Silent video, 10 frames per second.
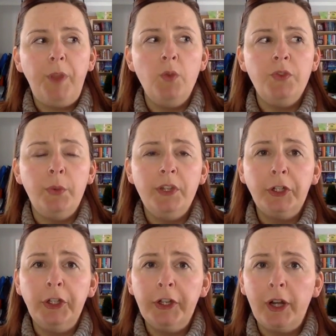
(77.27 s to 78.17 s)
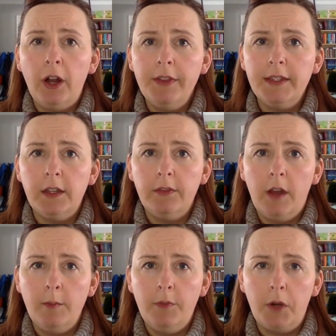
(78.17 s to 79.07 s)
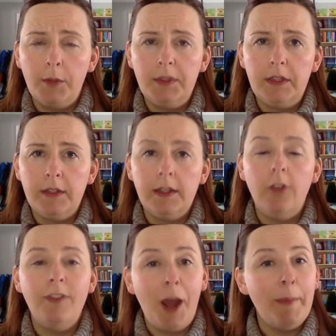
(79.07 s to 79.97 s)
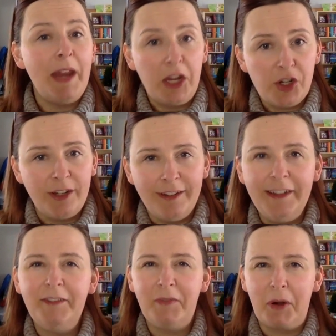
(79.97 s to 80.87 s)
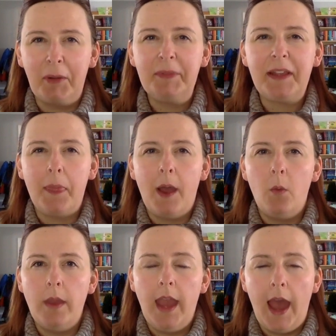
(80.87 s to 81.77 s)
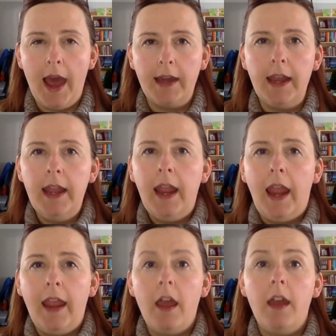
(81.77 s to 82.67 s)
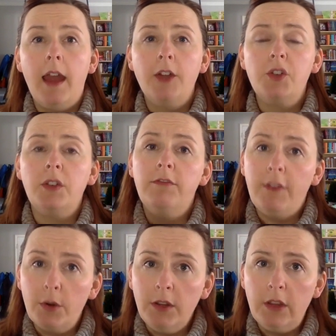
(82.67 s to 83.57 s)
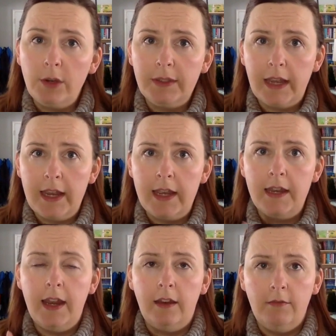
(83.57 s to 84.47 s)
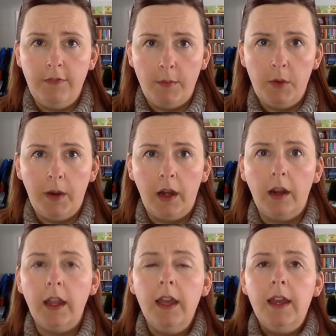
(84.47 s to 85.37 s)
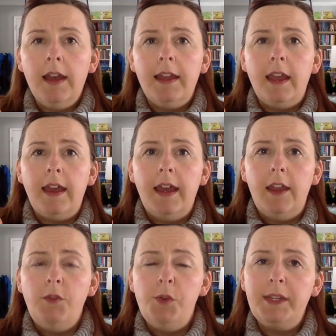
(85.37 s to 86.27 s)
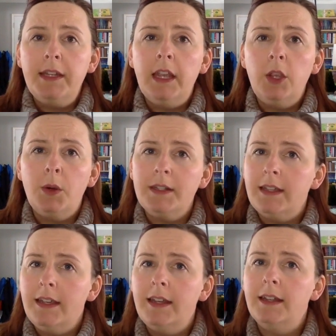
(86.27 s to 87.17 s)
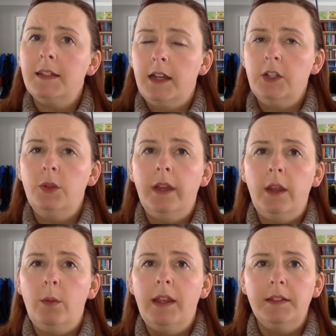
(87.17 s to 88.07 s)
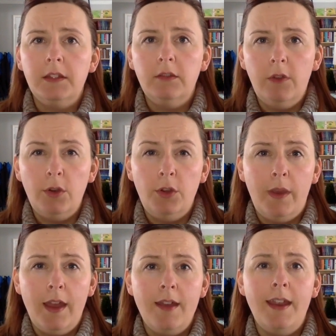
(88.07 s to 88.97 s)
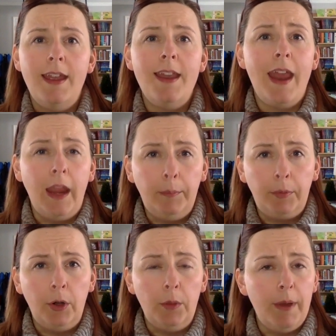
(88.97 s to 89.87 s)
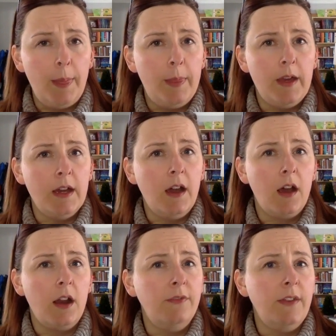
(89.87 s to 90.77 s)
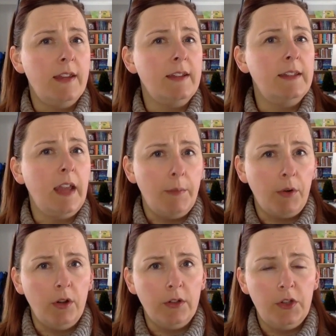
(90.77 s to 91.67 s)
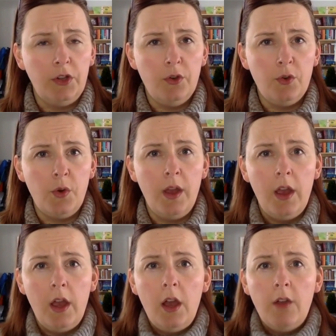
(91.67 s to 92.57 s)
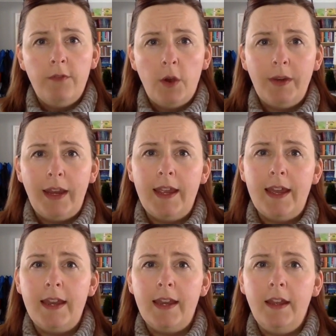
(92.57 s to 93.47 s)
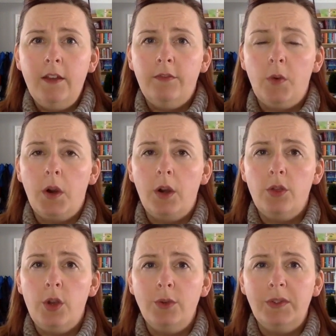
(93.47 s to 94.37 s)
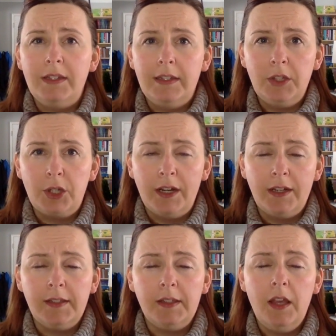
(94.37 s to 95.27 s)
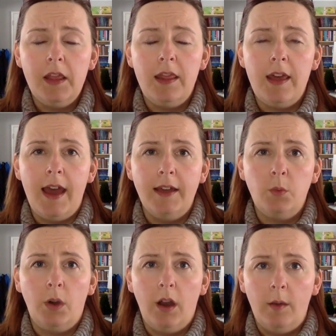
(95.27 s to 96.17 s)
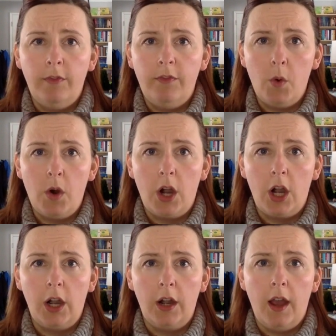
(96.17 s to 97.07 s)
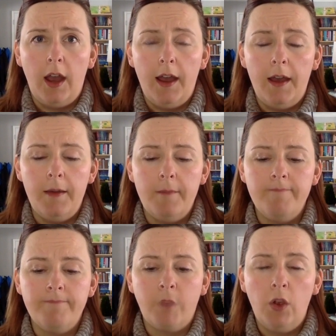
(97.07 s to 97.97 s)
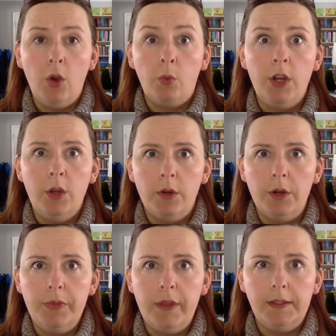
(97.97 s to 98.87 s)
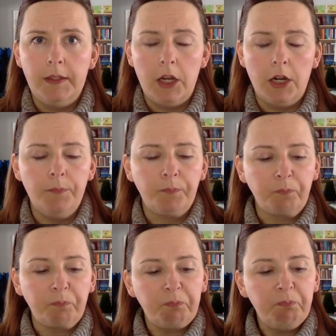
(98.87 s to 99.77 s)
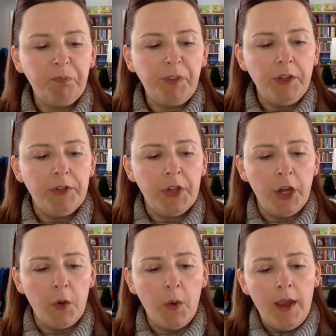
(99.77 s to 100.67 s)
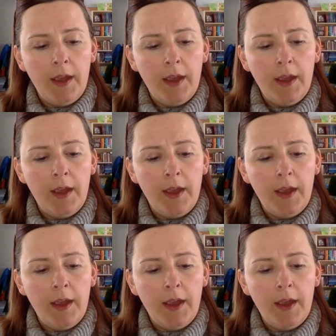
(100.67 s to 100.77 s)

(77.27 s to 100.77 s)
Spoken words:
So we took a look at all the self-nomination forms that we had and actually voted those in February. If you didn't get yours in, it's not too late. We can still vote you in April, but the cutoff is April to vote in for those districts that were up for renewal this year. So